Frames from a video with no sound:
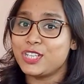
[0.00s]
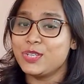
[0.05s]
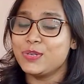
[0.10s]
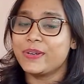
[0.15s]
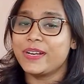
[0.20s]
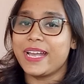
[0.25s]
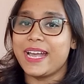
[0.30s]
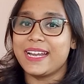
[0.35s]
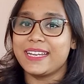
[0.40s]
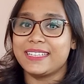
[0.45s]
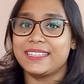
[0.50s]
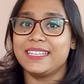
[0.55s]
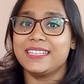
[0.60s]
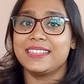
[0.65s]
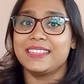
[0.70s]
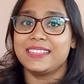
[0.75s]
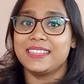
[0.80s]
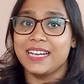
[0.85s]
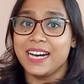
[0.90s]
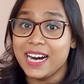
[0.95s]
look at the
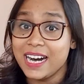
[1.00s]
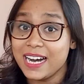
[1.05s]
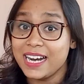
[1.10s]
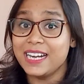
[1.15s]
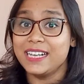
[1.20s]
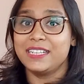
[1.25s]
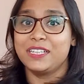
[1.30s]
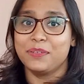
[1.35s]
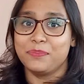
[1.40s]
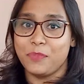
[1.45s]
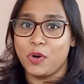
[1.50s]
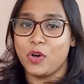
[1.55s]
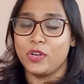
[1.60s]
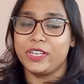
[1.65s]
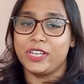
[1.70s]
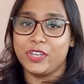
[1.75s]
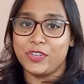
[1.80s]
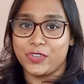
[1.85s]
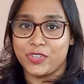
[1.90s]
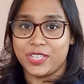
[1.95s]
third
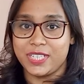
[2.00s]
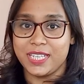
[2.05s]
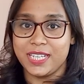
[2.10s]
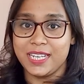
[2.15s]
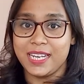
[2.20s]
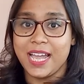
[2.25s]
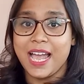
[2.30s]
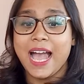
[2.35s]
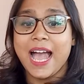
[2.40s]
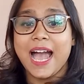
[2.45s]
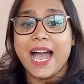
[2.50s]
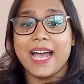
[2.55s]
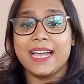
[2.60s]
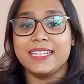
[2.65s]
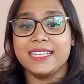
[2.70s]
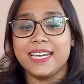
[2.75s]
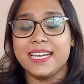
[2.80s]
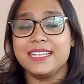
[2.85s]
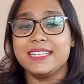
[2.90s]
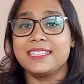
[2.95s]
morning routine,
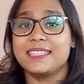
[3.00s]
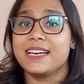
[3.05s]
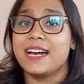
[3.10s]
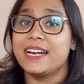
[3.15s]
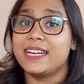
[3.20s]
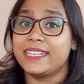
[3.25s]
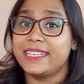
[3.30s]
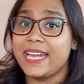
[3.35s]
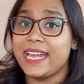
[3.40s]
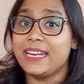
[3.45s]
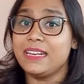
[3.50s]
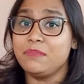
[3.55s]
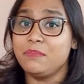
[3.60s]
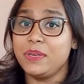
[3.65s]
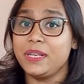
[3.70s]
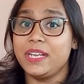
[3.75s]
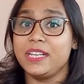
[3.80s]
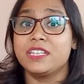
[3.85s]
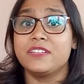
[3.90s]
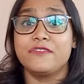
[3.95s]
and it's a
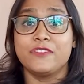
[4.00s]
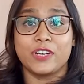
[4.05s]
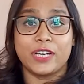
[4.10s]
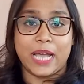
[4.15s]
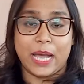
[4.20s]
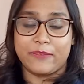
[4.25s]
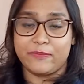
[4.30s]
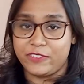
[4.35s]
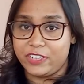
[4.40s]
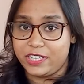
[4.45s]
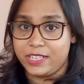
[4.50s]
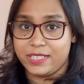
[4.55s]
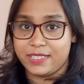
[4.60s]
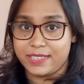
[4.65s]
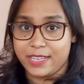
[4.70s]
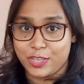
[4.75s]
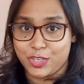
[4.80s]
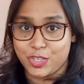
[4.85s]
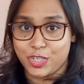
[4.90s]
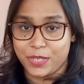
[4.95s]
10-minute vocabulary
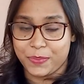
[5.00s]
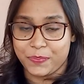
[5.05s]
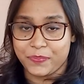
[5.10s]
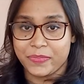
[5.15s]
session.